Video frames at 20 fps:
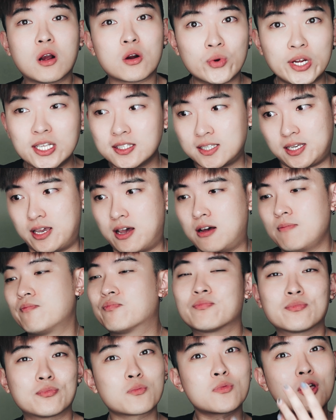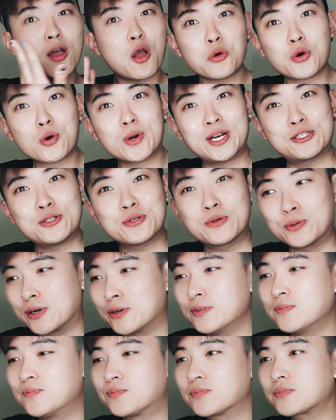Aritzia, according to Google,